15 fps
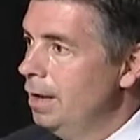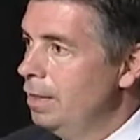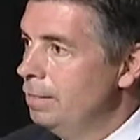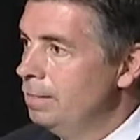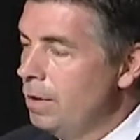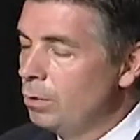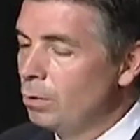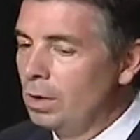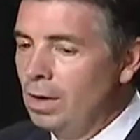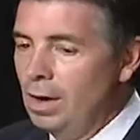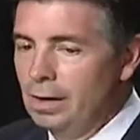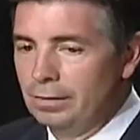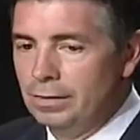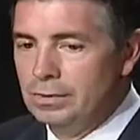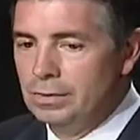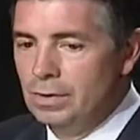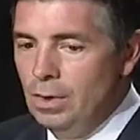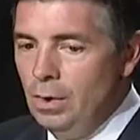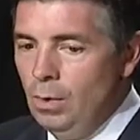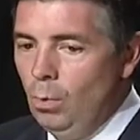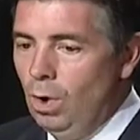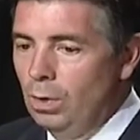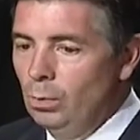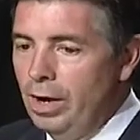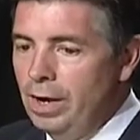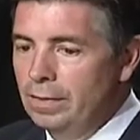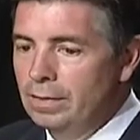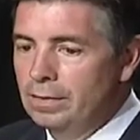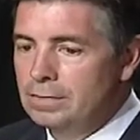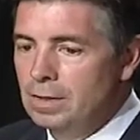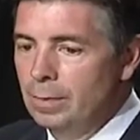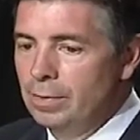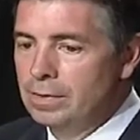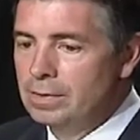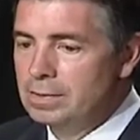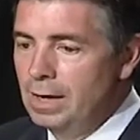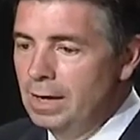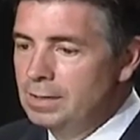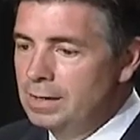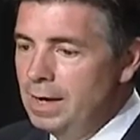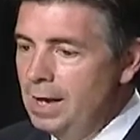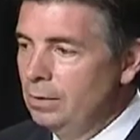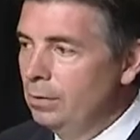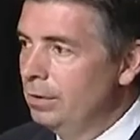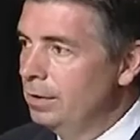in the federal Congress. One way that some of the states handle